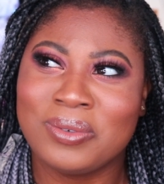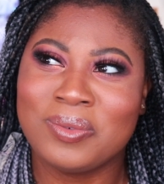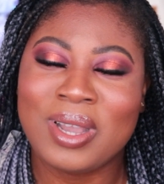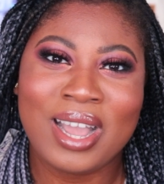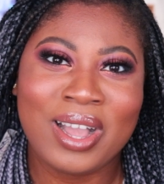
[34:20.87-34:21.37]

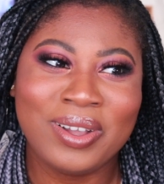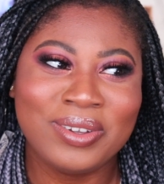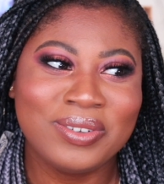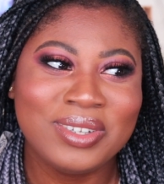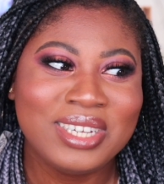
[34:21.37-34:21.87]

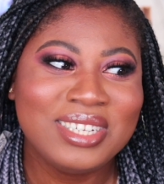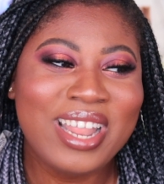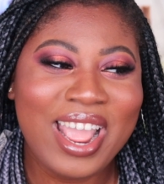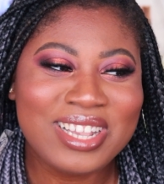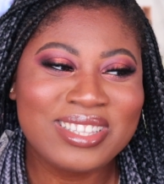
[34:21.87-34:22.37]
Wow.
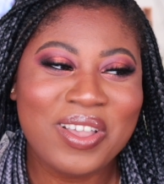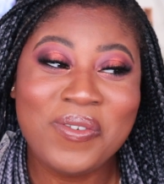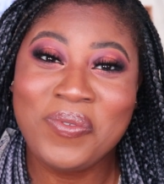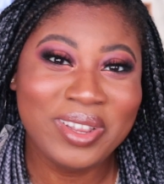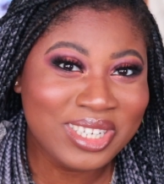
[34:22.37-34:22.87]
Next
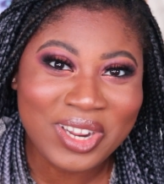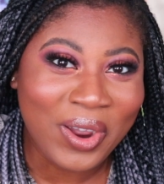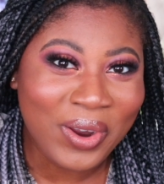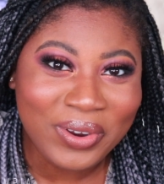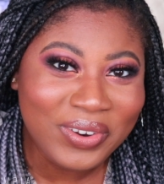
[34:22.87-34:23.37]

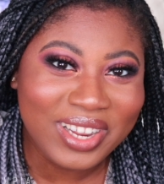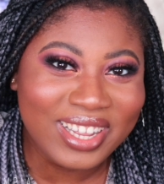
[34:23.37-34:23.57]
video.